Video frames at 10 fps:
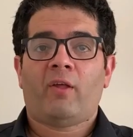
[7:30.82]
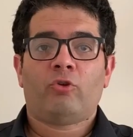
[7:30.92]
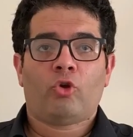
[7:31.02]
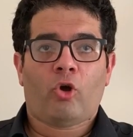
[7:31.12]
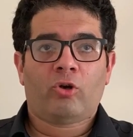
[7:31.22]
as
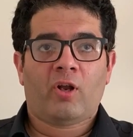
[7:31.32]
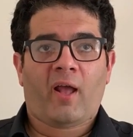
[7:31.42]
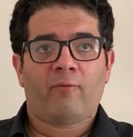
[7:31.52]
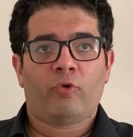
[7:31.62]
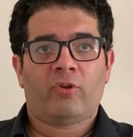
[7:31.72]
a doctor,
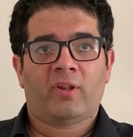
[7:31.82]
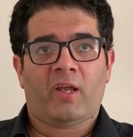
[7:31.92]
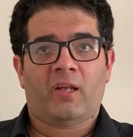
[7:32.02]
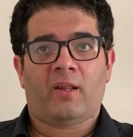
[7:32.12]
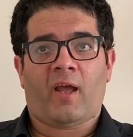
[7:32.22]
I would
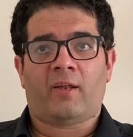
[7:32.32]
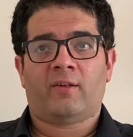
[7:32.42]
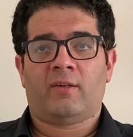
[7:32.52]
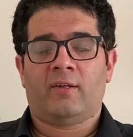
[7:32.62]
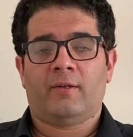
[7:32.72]
say
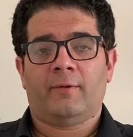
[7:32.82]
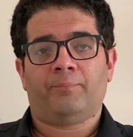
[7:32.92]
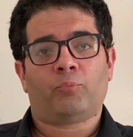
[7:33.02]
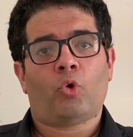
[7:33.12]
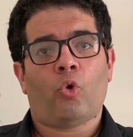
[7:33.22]
that
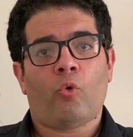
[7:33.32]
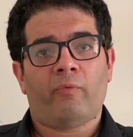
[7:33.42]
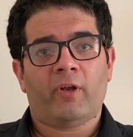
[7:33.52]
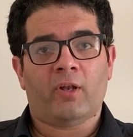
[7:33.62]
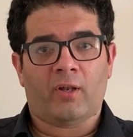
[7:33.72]

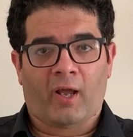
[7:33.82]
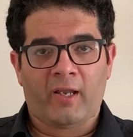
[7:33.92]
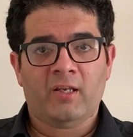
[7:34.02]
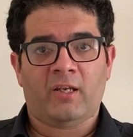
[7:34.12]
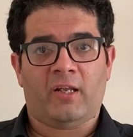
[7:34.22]

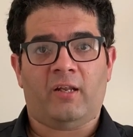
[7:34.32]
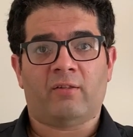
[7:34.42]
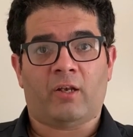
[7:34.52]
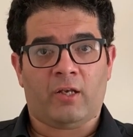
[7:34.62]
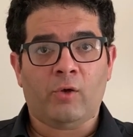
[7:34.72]
COVID-19 is
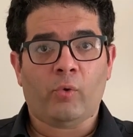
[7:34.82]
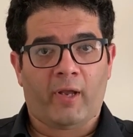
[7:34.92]
a new